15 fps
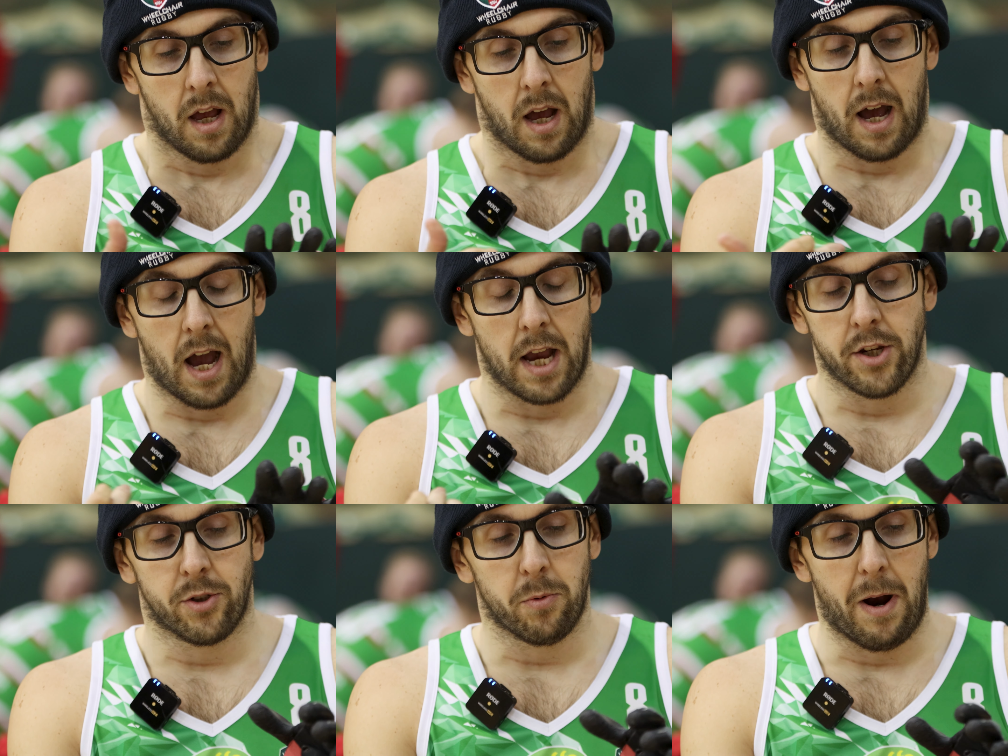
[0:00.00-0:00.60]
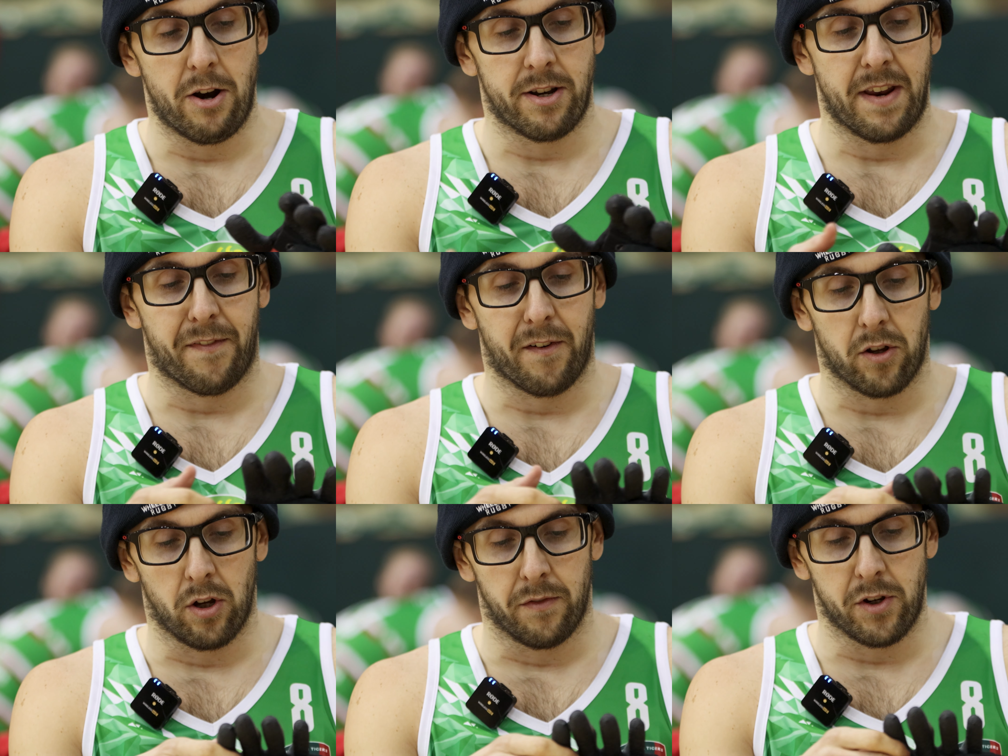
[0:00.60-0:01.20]
I used to wear a
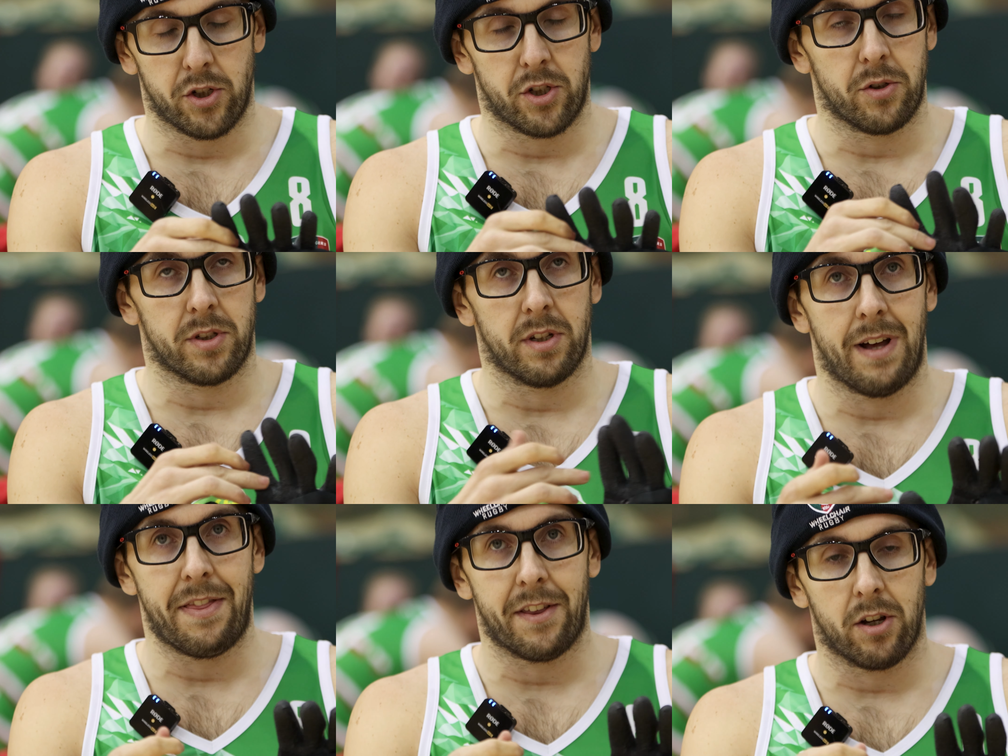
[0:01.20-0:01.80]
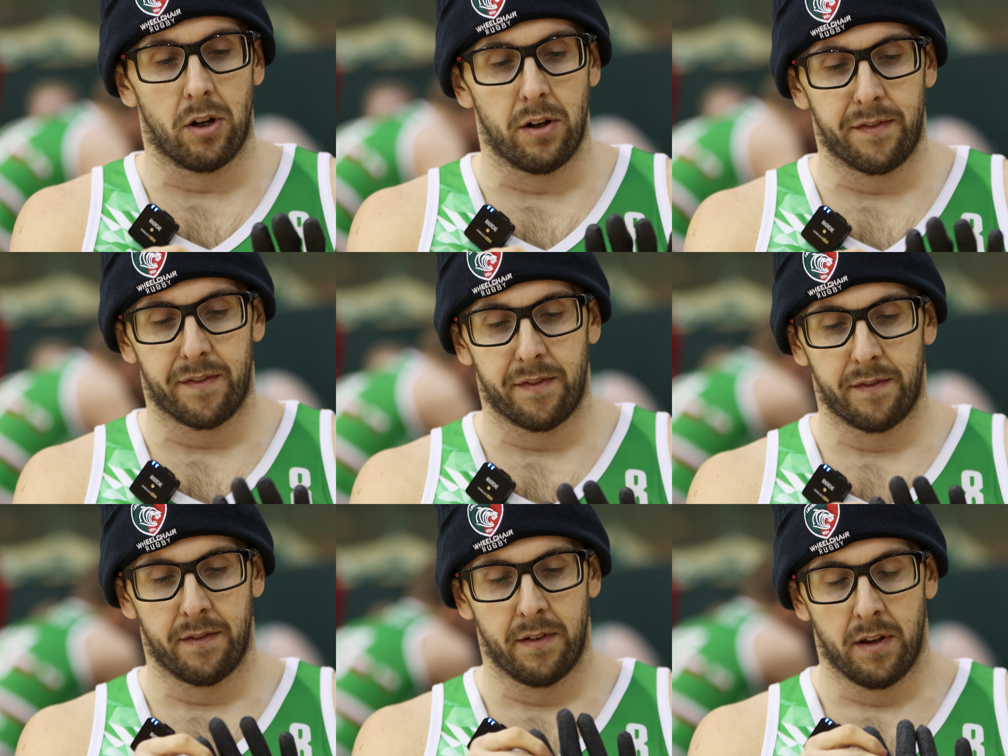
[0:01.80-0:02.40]
different glove. I used to use a leather
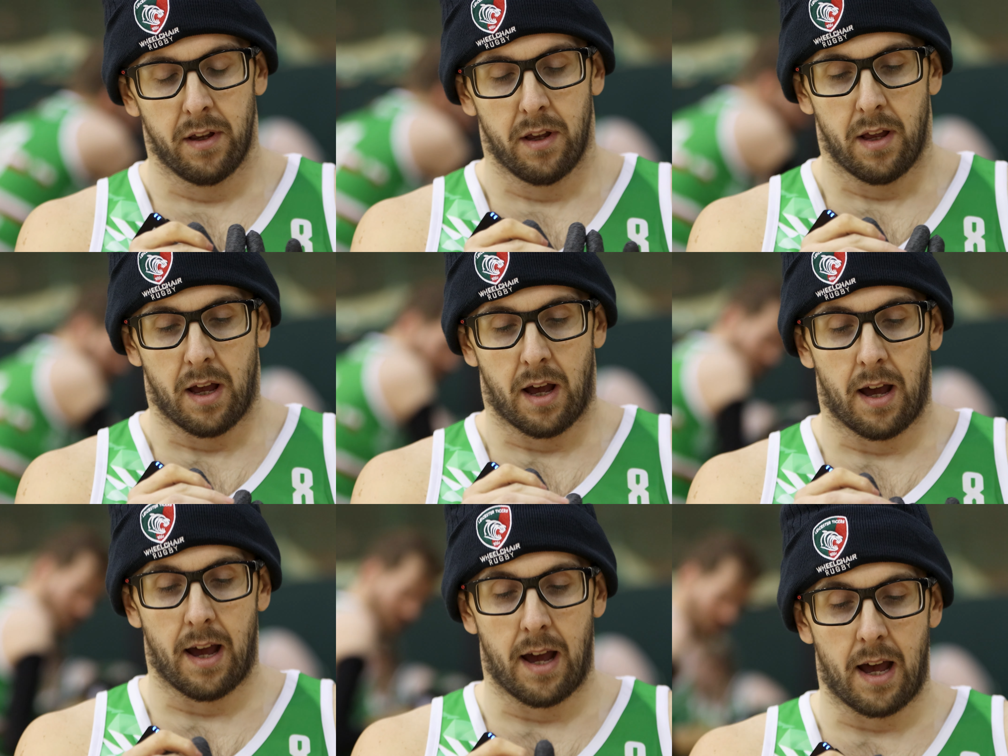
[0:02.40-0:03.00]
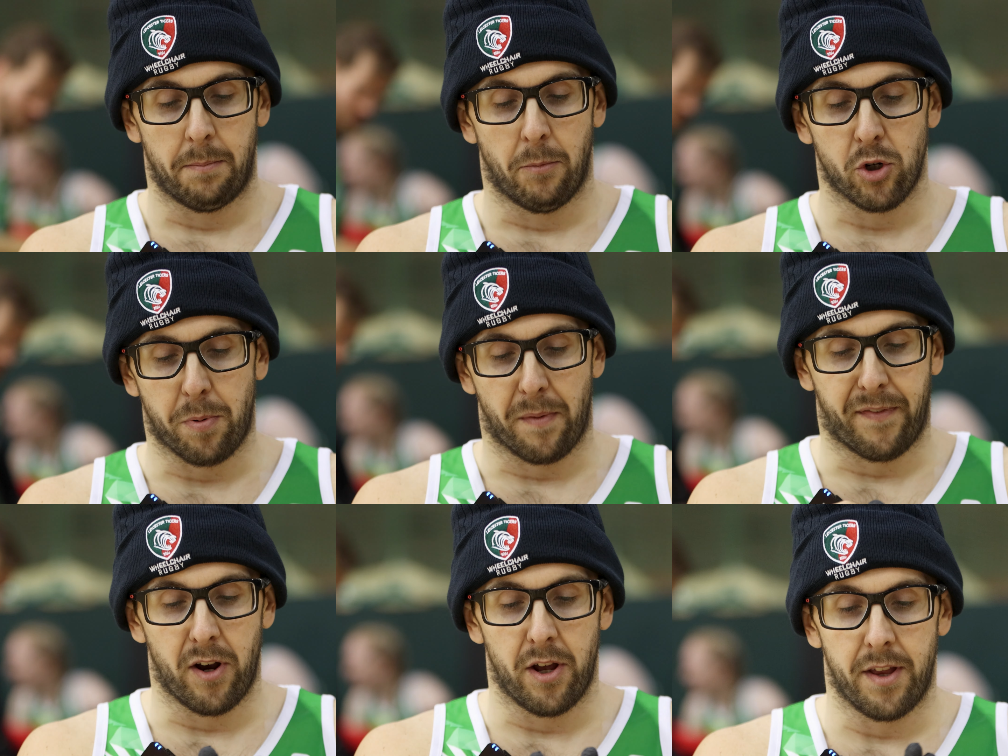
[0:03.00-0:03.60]
glove. I much
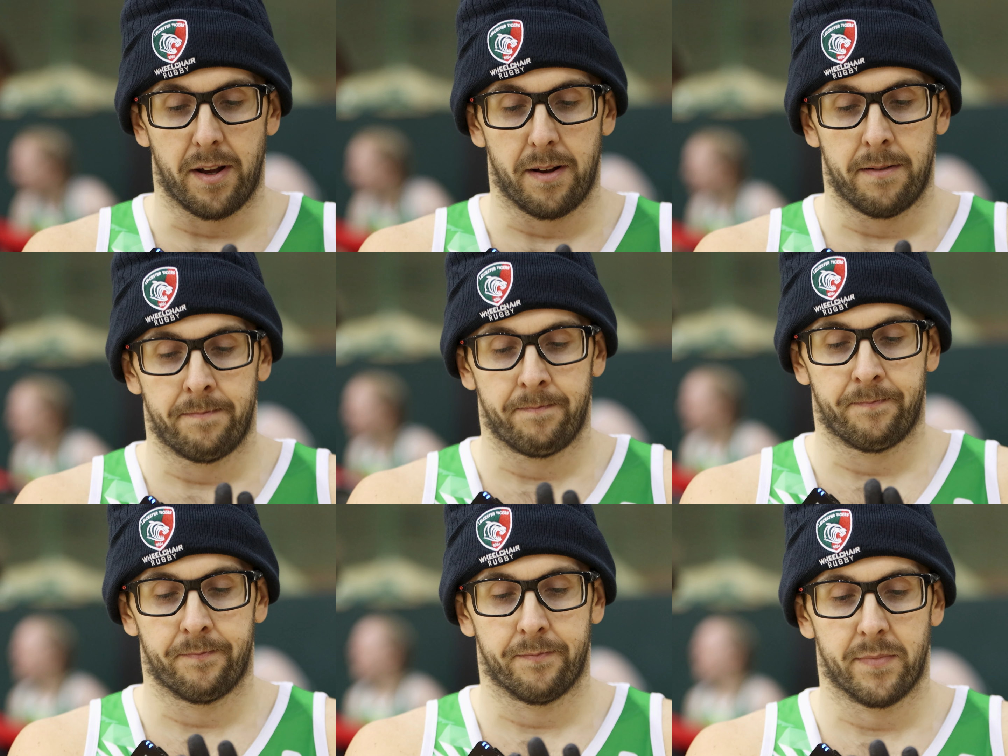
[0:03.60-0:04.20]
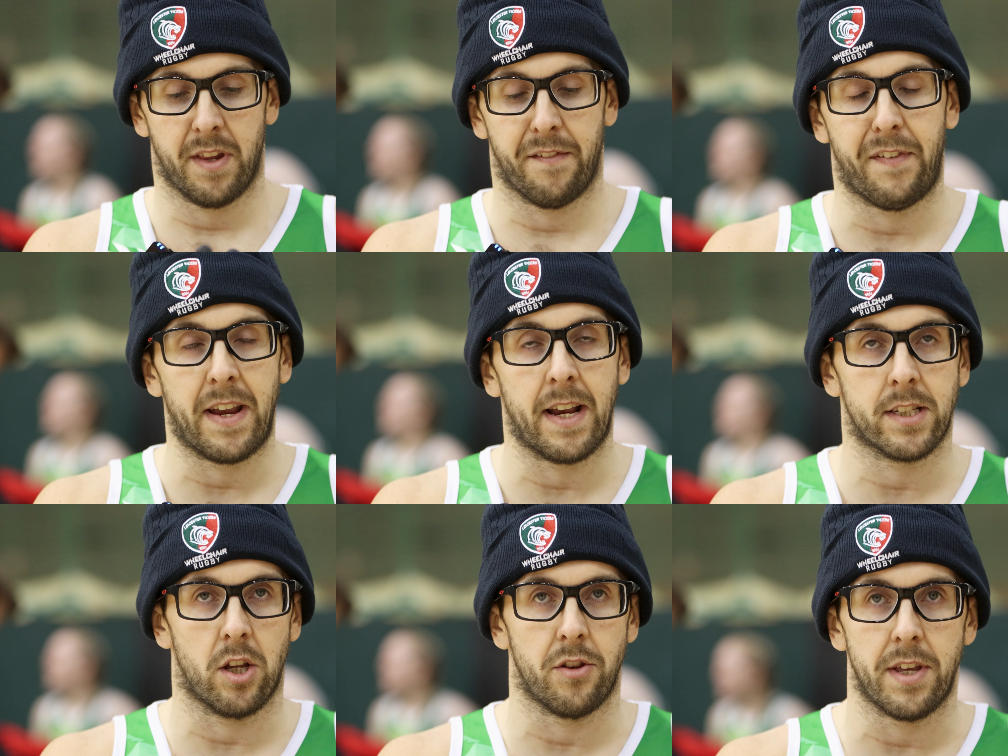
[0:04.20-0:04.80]
prefer the
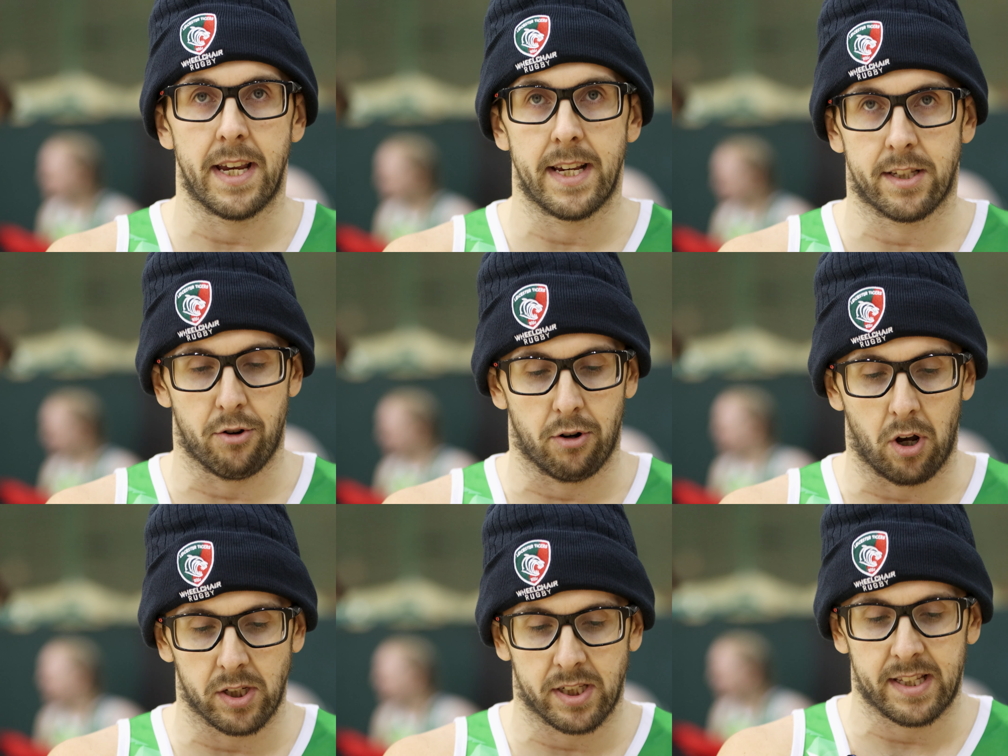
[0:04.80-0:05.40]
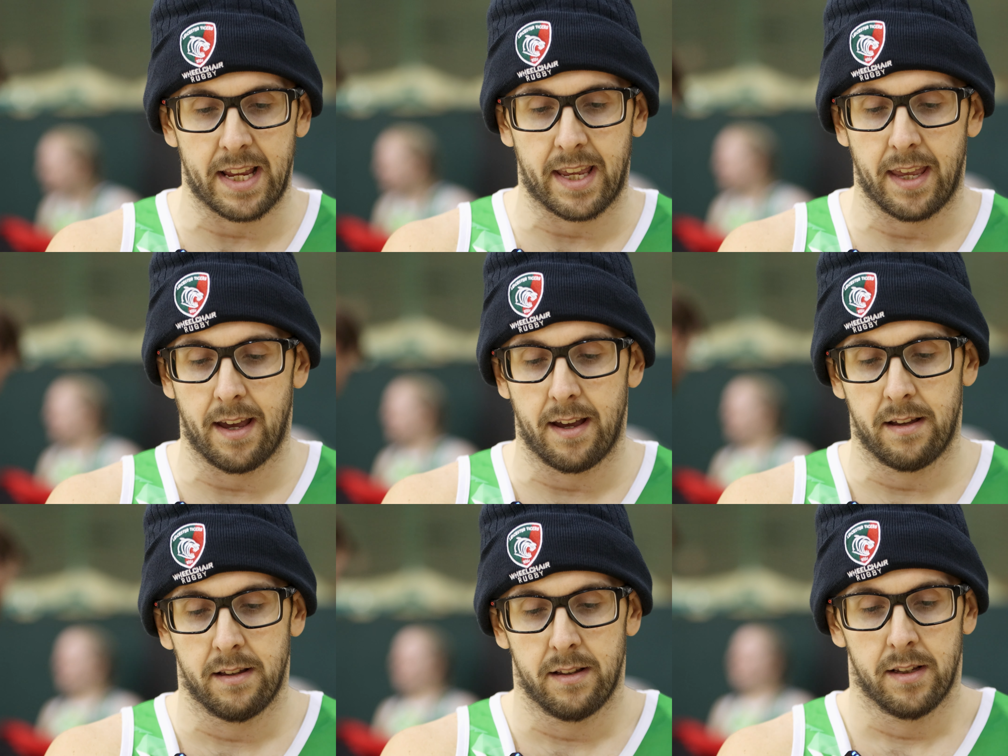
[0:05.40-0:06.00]
fingers on these. They're a lot
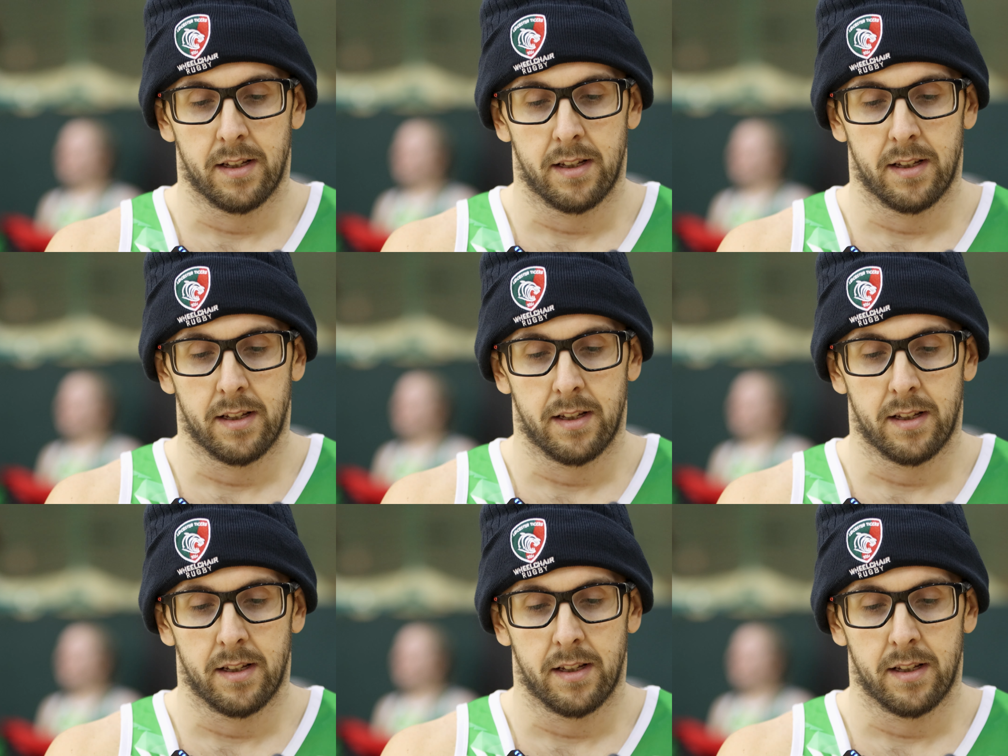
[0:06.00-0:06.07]
stickier.